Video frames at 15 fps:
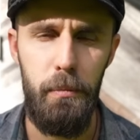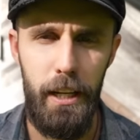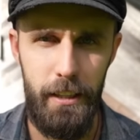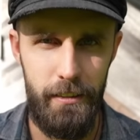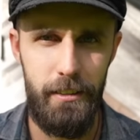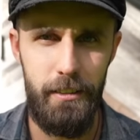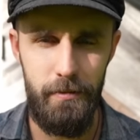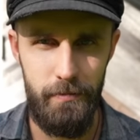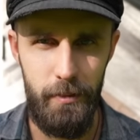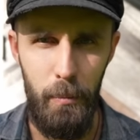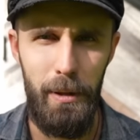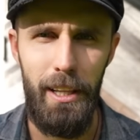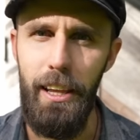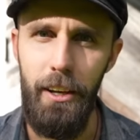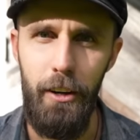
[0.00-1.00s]
But that's a
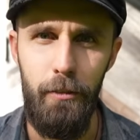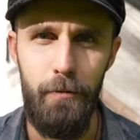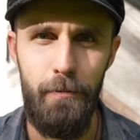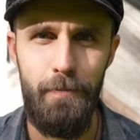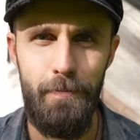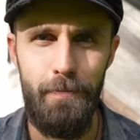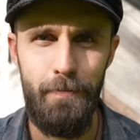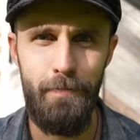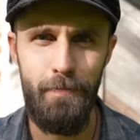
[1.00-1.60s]
bit later. And by the